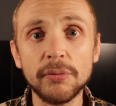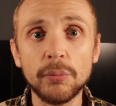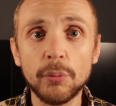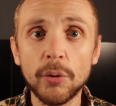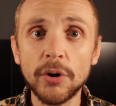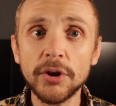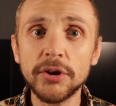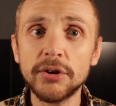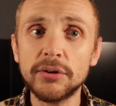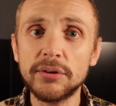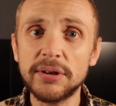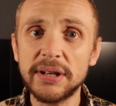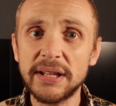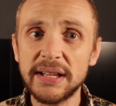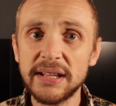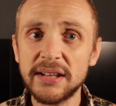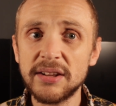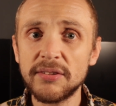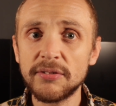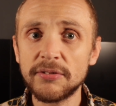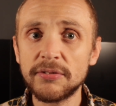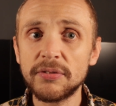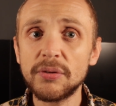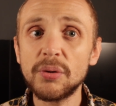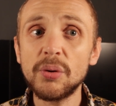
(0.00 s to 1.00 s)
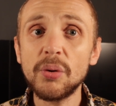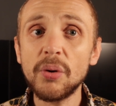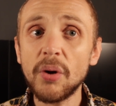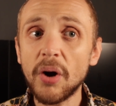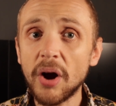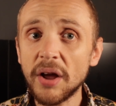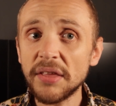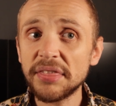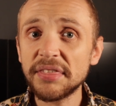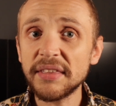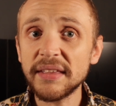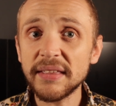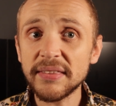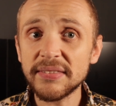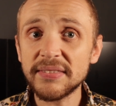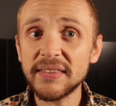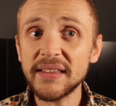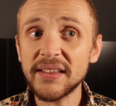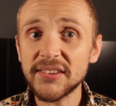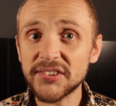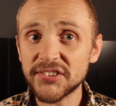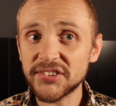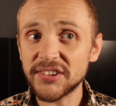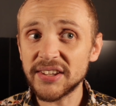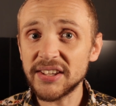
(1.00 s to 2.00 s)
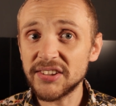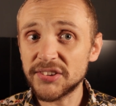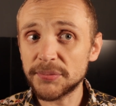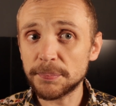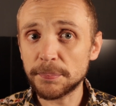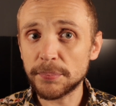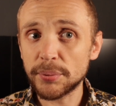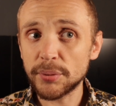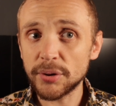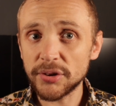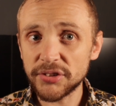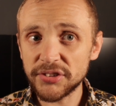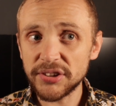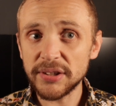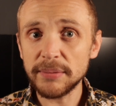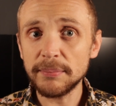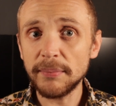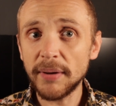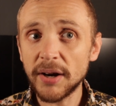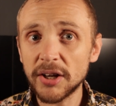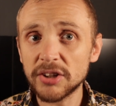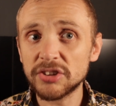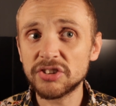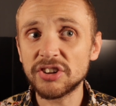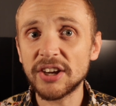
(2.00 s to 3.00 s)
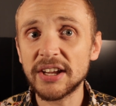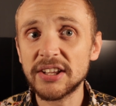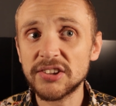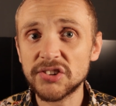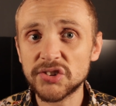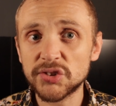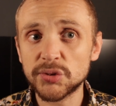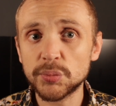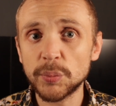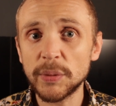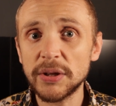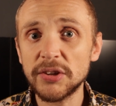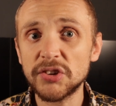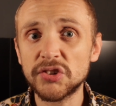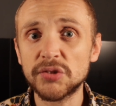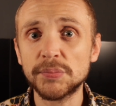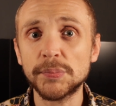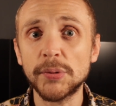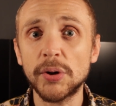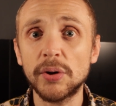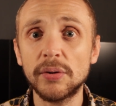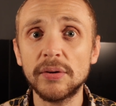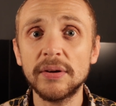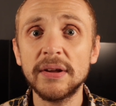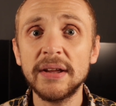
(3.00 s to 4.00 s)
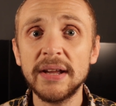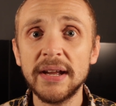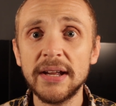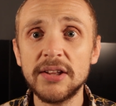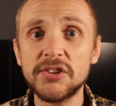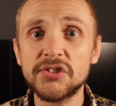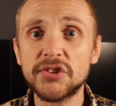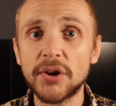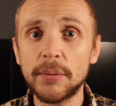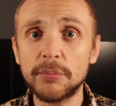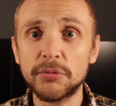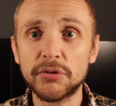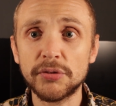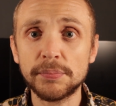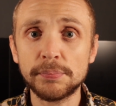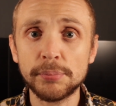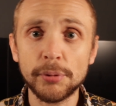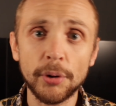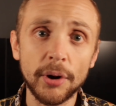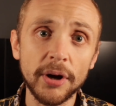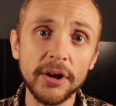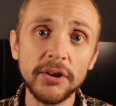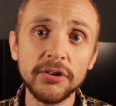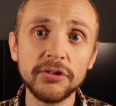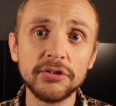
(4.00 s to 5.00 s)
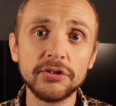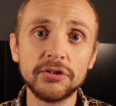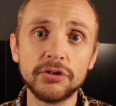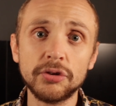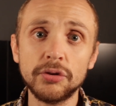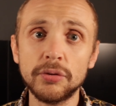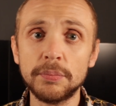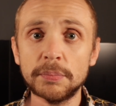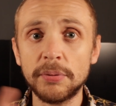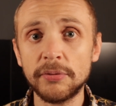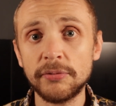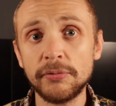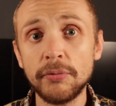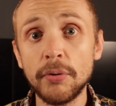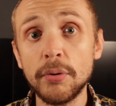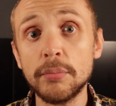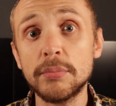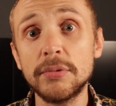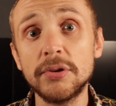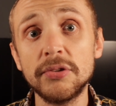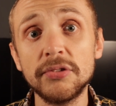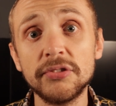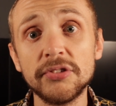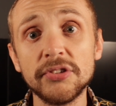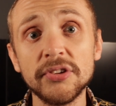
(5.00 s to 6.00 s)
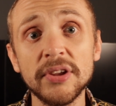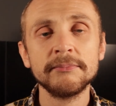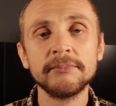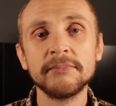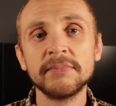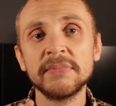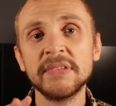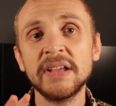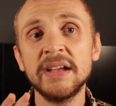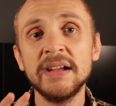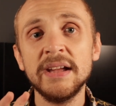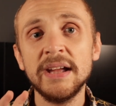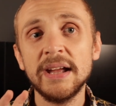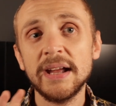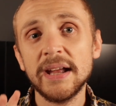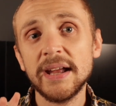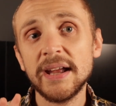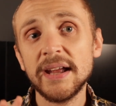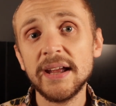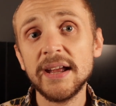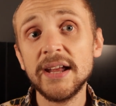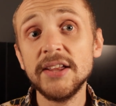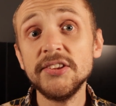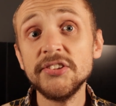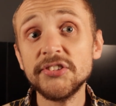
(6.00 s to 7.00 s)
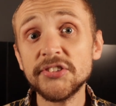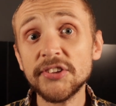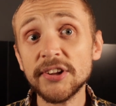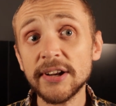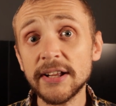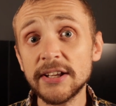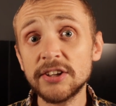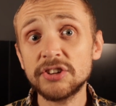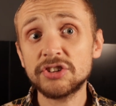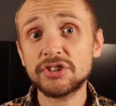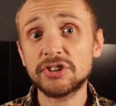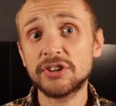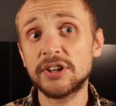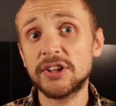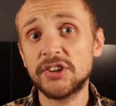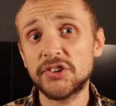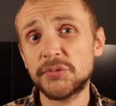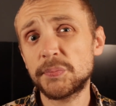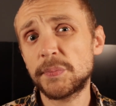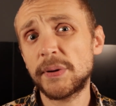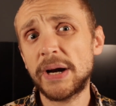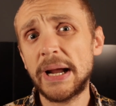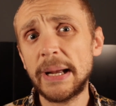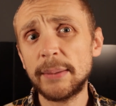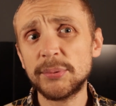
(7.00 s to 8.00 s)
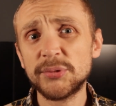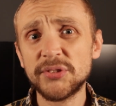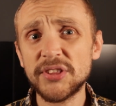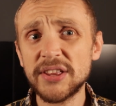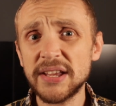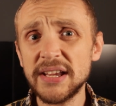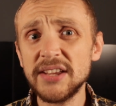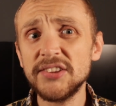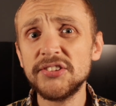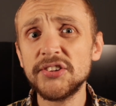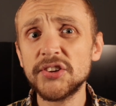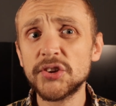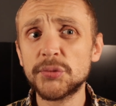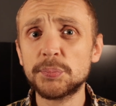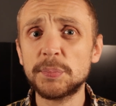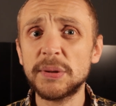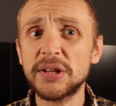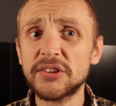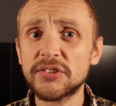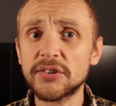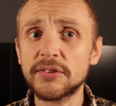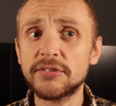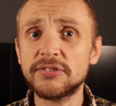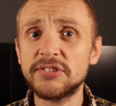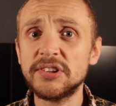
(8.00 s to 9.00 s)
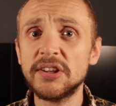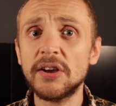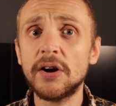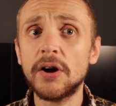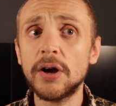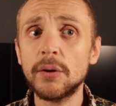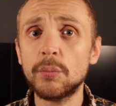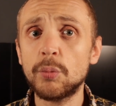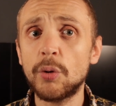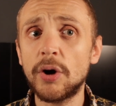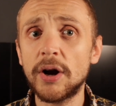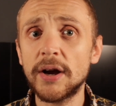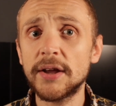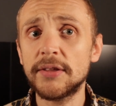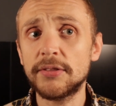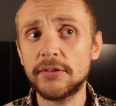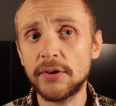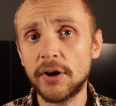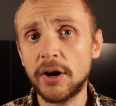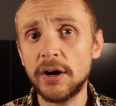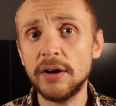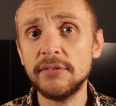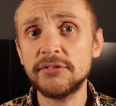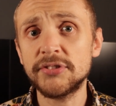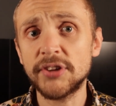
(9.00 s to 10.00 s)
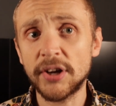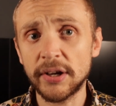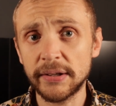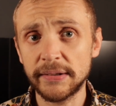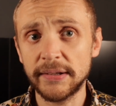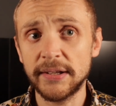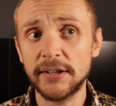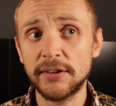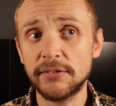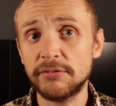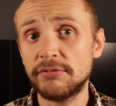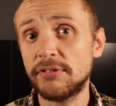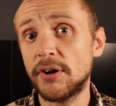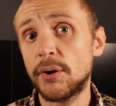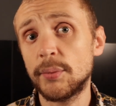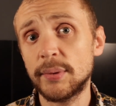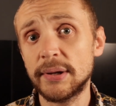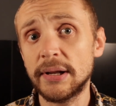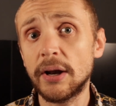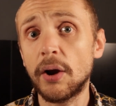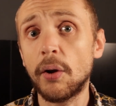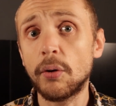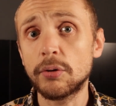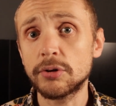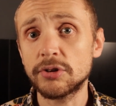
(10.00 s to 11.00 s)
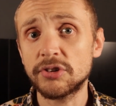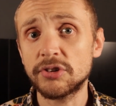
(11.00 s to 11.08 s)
what you need it for, I think this is pretty much a sweet spot in terms of price to performance. Installation is perhaps the easiest bit of DIY that I've done in a very long